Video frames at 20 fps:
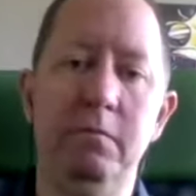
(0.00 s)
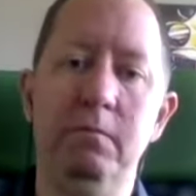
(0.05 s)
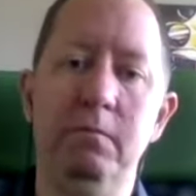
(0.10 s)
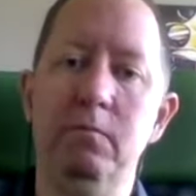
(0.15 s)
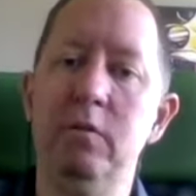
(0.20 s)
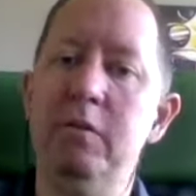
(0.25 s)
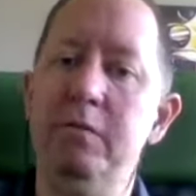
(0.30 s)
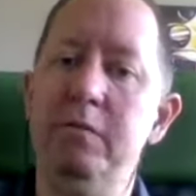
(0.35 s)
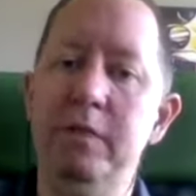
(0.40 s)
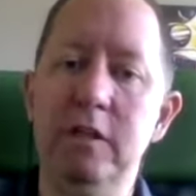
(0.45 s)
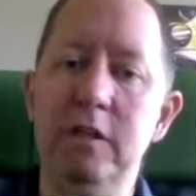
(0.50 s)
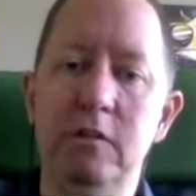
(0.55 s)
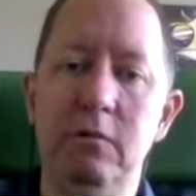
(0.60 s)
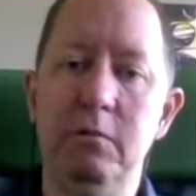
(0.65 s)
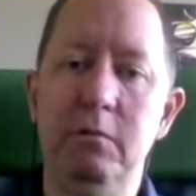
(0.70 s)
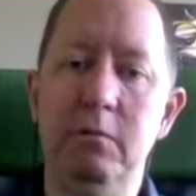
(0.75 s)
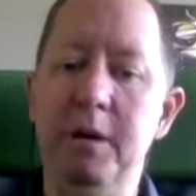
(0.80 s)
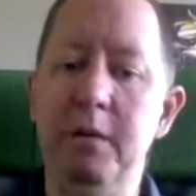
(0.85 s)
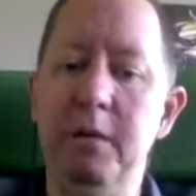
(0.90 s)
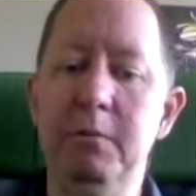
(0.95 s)
with
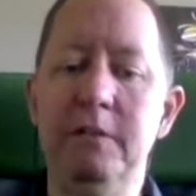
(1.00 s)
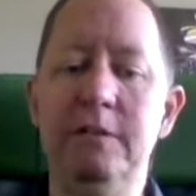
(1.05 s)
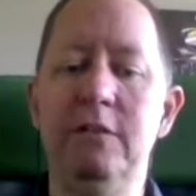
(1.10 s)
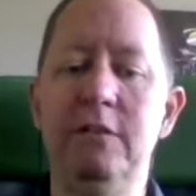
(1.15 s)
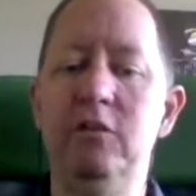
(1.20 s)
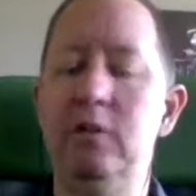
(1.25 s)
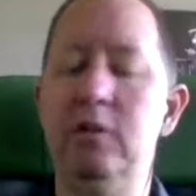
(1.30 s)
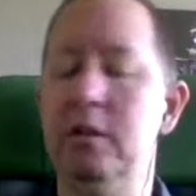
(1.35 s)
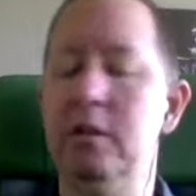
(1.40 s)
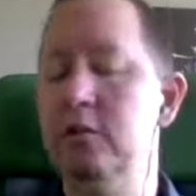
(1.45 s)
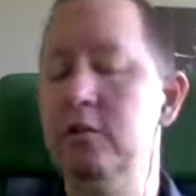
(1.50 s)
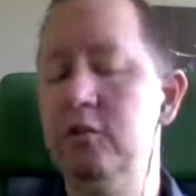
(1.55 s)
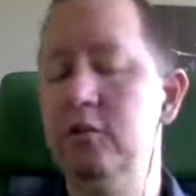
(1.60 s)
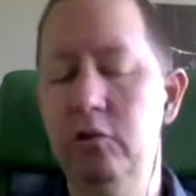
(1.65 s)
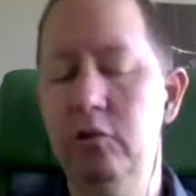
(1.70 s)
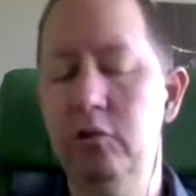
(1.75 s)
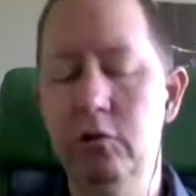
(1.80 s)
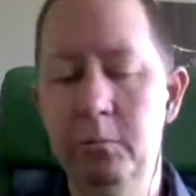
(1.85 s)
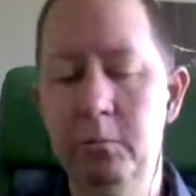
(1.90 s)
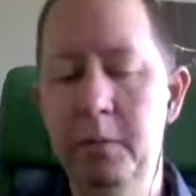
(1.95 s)
visual impairments because you can
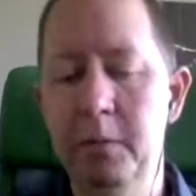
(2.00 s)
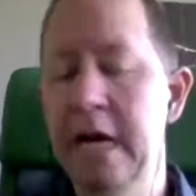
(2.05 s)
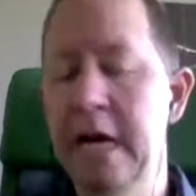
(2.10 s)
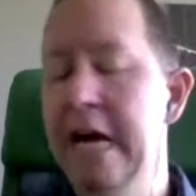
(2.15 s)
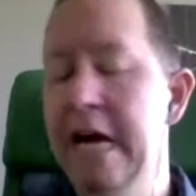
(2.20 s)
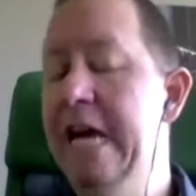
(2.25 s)
zoom,